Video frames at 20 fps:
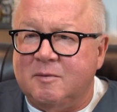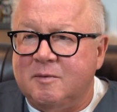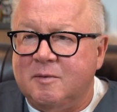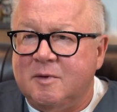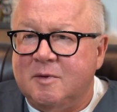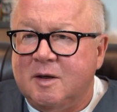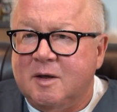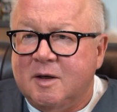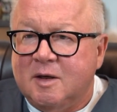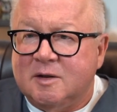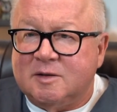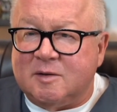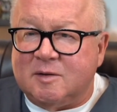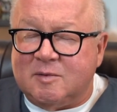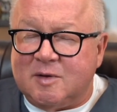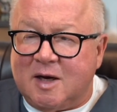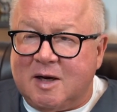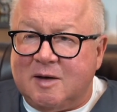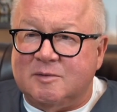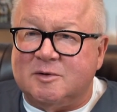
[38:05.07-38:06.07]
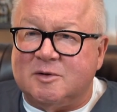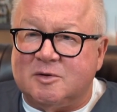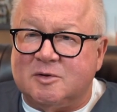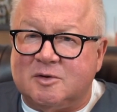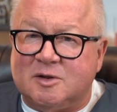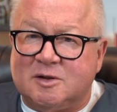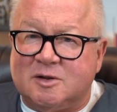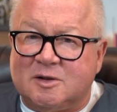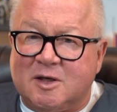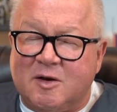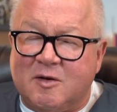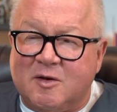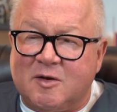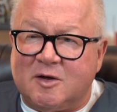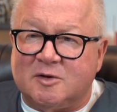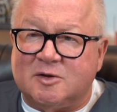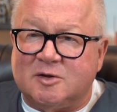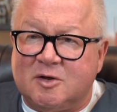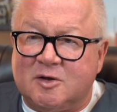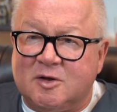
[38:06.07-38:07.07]
see if there's sometimes there's just nothing
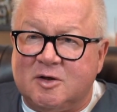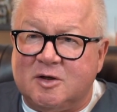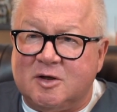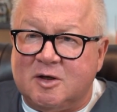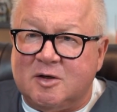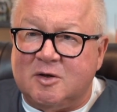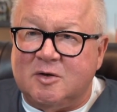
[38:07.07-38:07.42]
else you can do.